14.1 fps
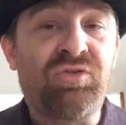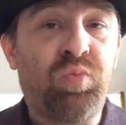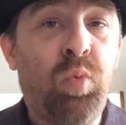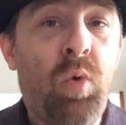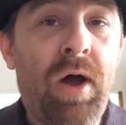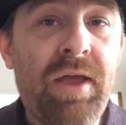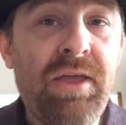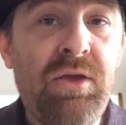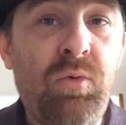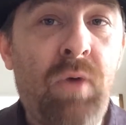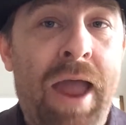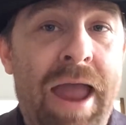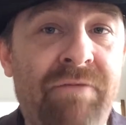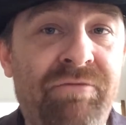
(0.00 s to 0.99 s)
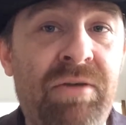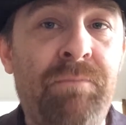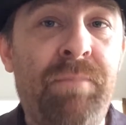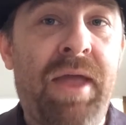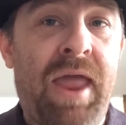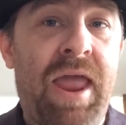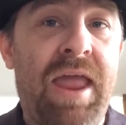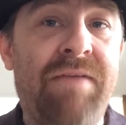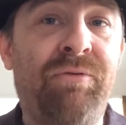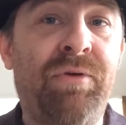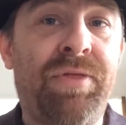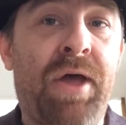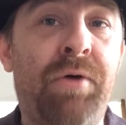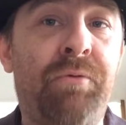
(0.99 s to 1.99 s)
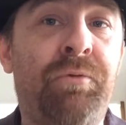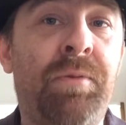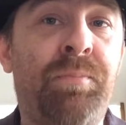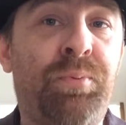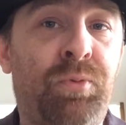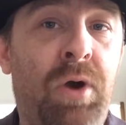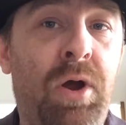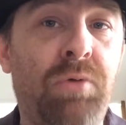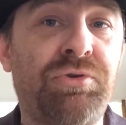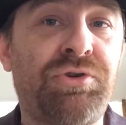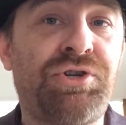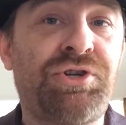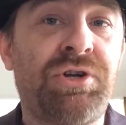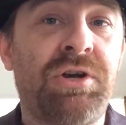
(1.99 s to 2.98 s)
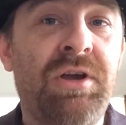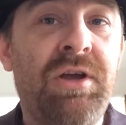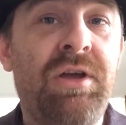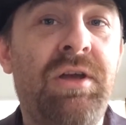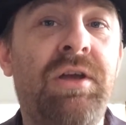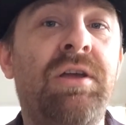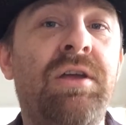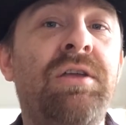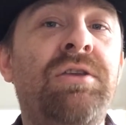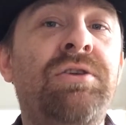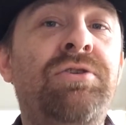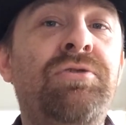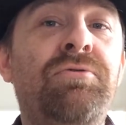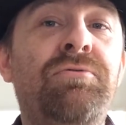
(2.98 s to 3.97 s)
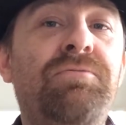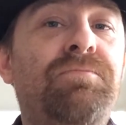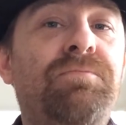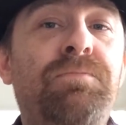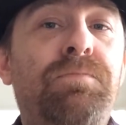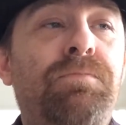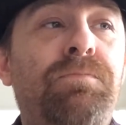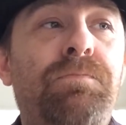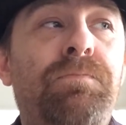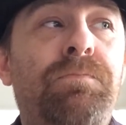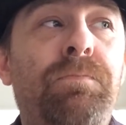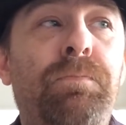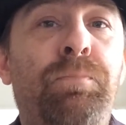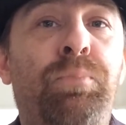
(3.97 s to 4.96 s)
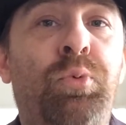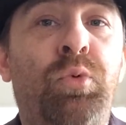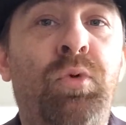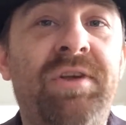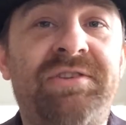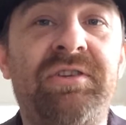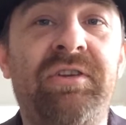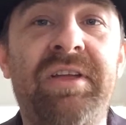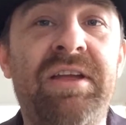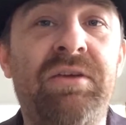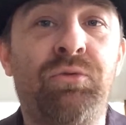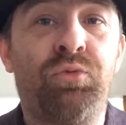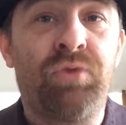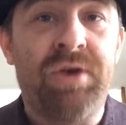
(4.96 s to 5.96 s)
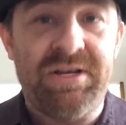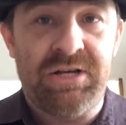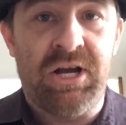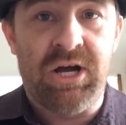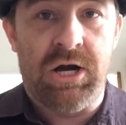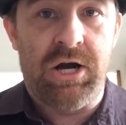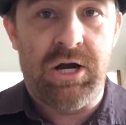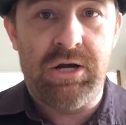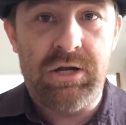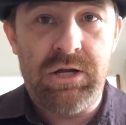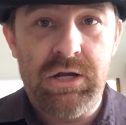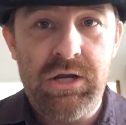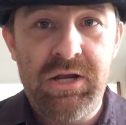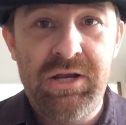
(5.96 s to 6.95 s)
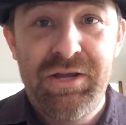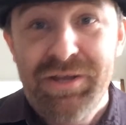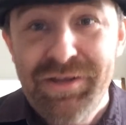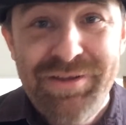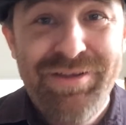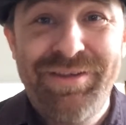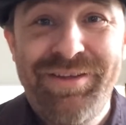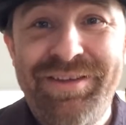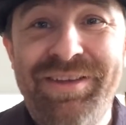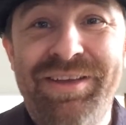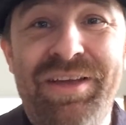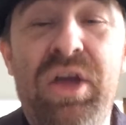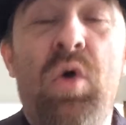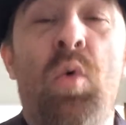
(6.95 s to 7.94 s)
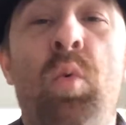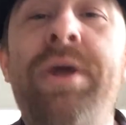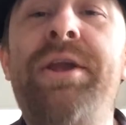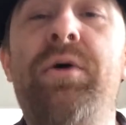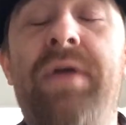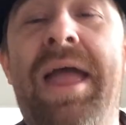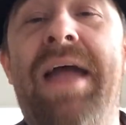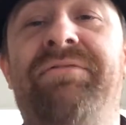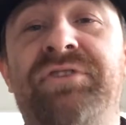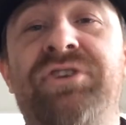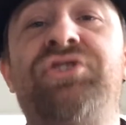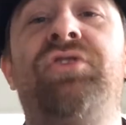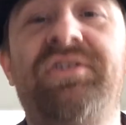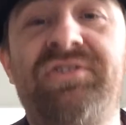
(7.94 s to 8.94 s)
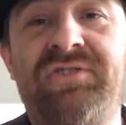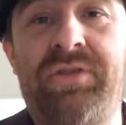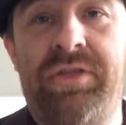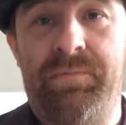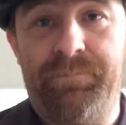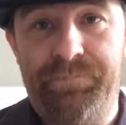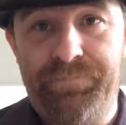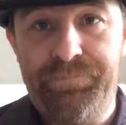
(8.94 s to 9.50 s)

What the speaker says: why you have them behave without reproach. You bristling retard. We don't have to trust them.